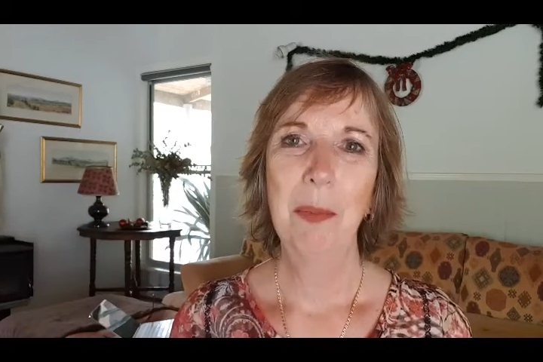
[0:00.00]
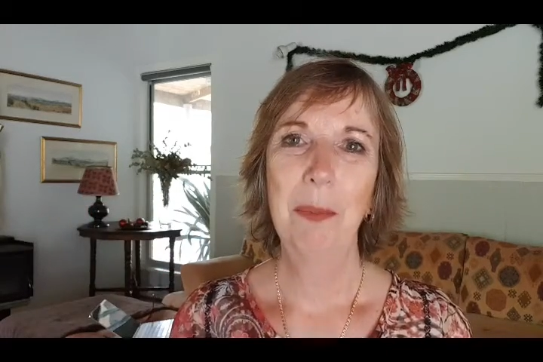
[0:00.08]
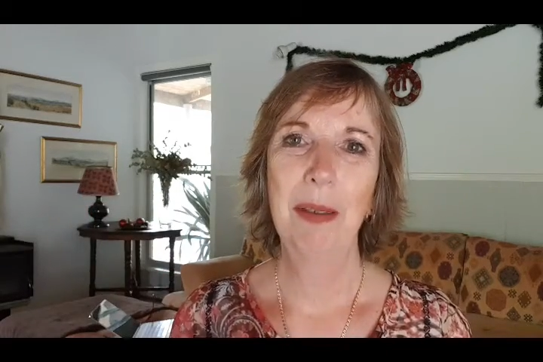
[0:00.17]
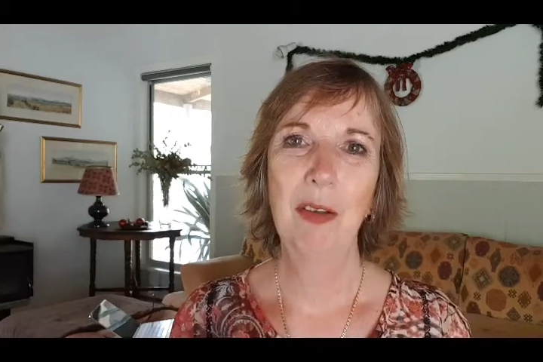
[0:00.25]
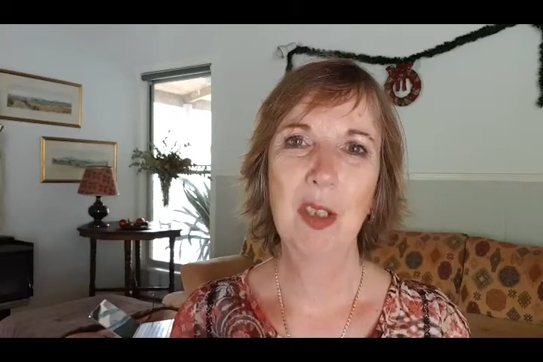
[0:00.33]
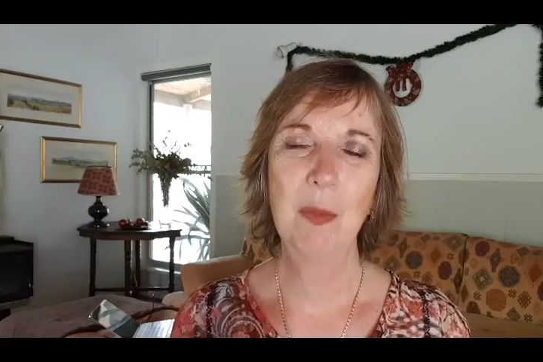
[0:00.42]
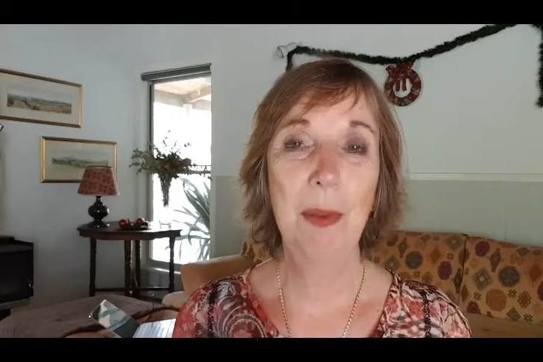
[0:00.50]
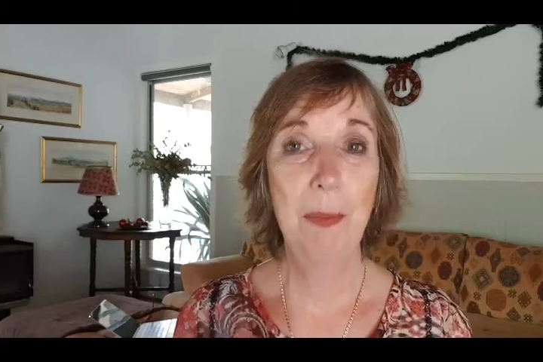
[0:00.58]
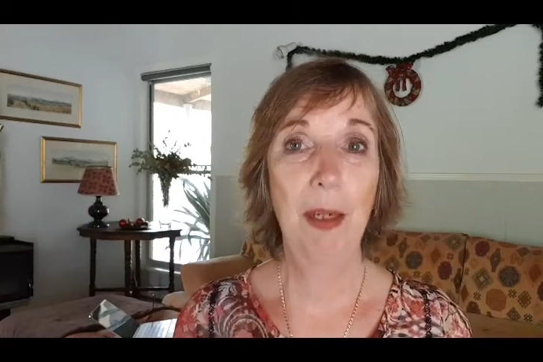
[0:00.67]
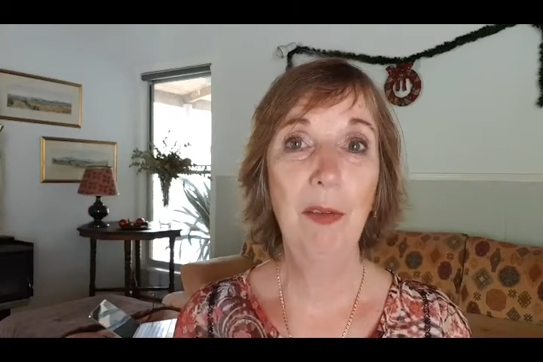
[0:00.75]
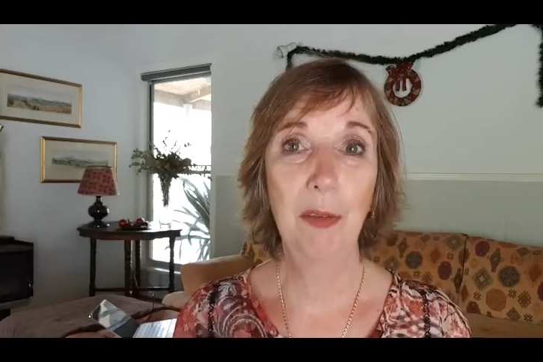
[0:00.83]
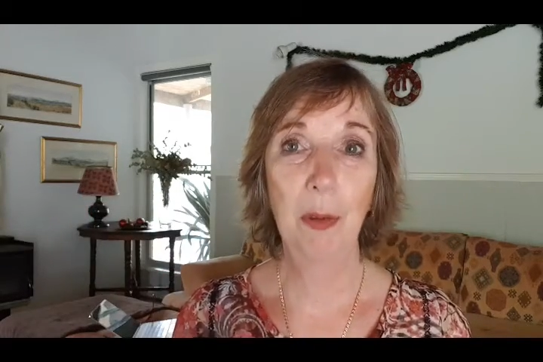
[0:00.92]
but just be
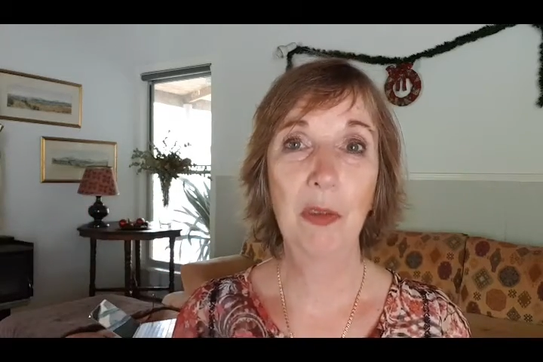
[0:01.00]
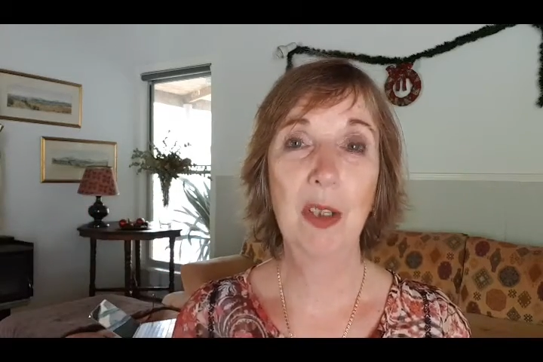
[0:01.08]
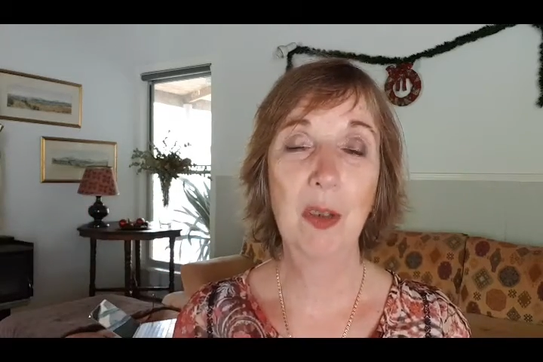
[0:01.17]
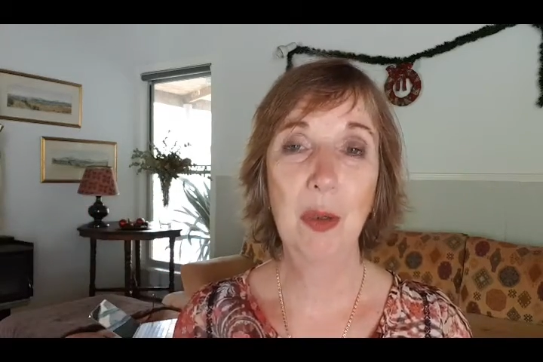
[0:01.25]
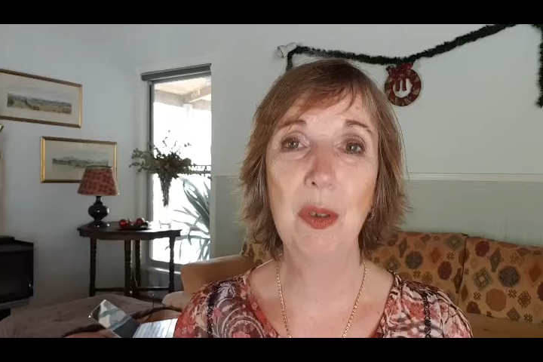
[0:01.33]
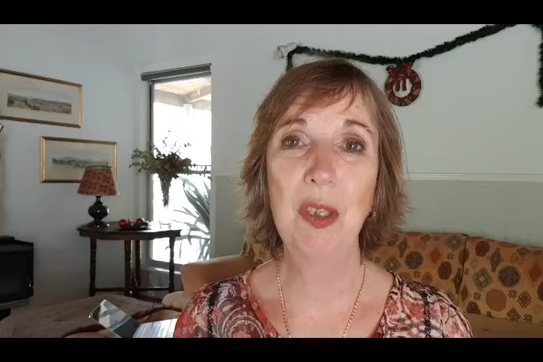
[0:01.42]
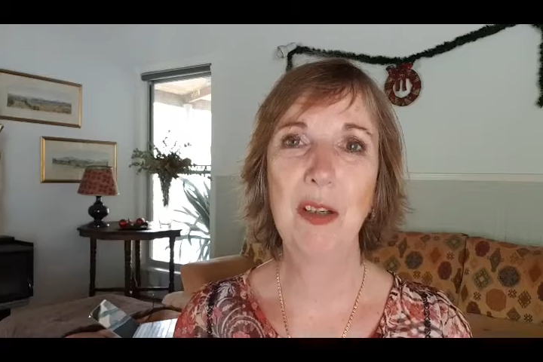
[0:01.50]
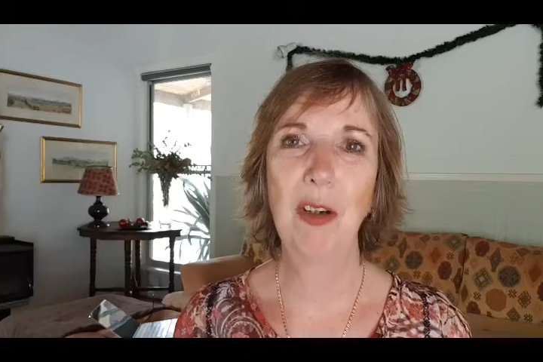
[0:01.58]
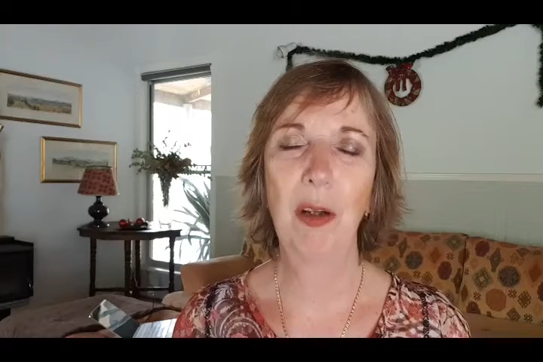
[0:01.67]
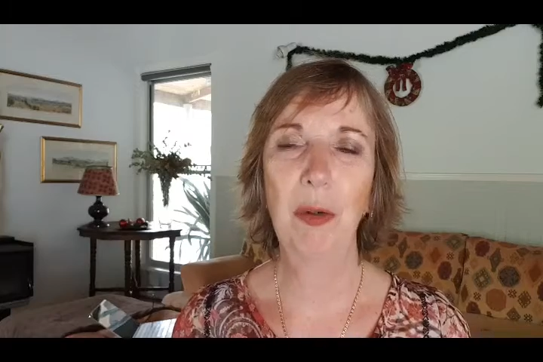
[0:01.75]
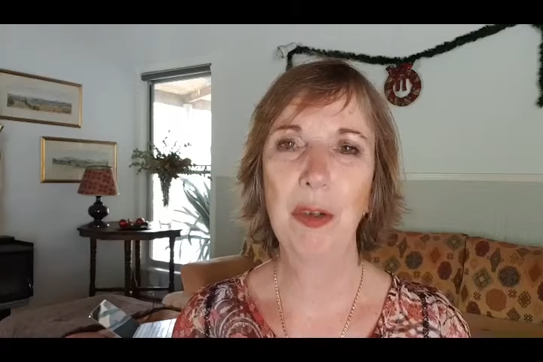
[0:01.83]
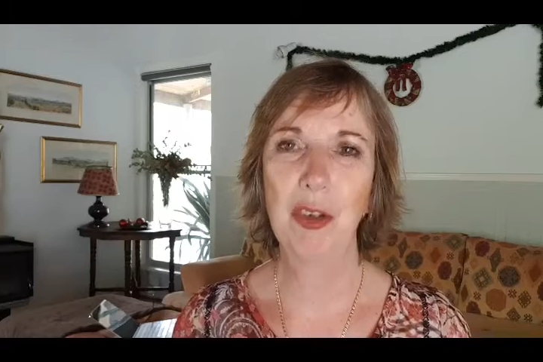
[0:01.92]
mindful, just use the
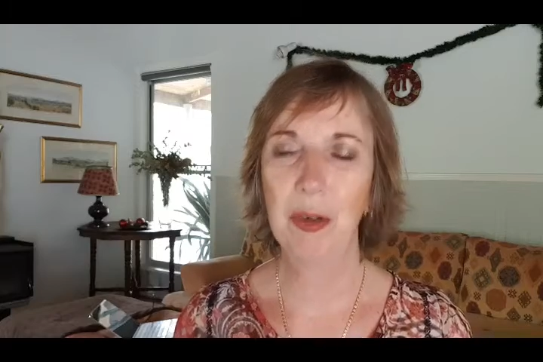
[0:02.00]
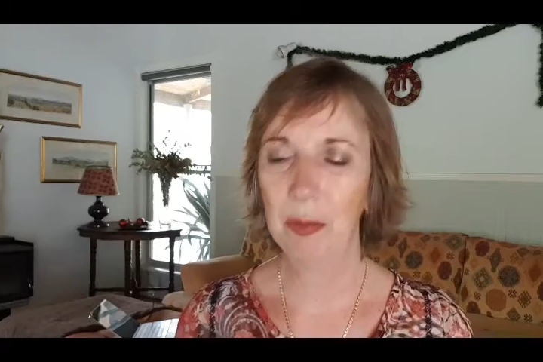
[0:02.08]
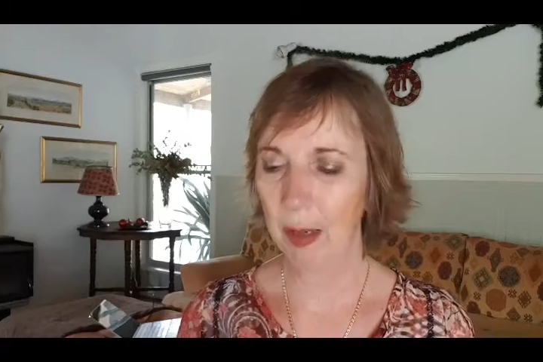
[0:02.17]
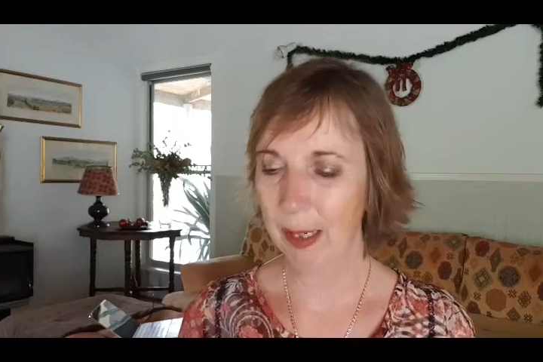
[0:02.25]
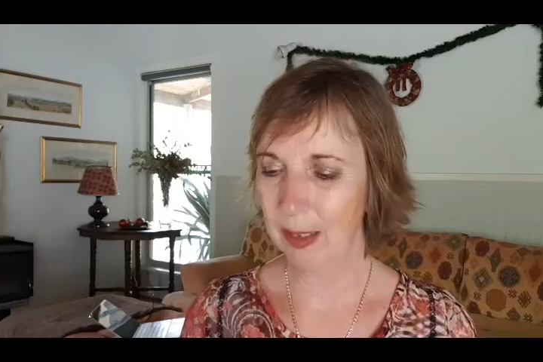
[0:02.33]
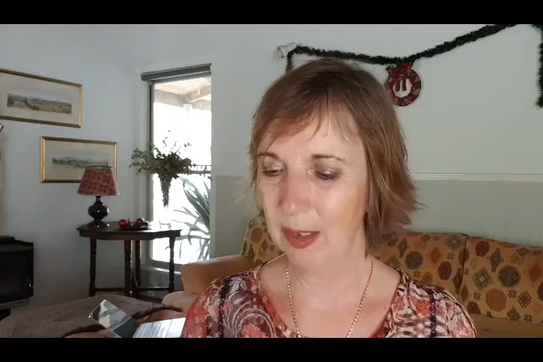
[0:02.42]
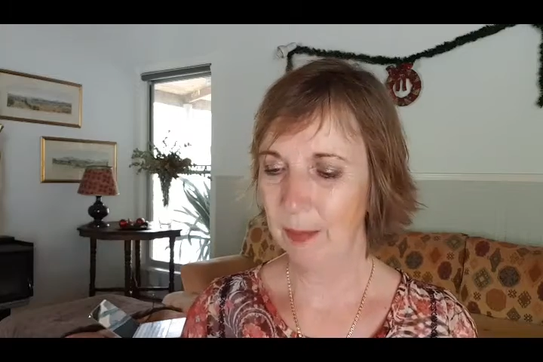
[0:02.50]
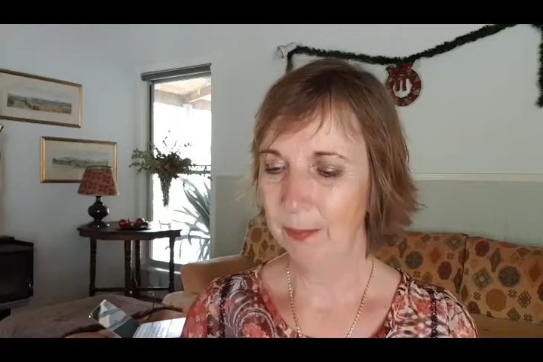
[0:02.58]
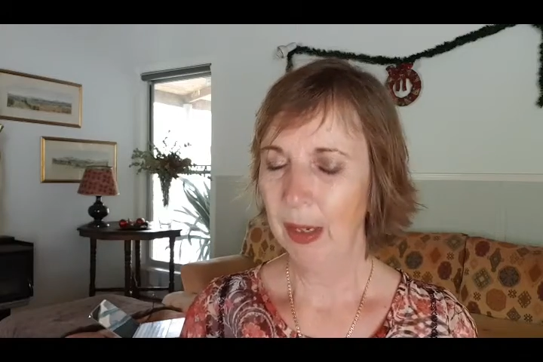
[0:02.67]
dilution rate.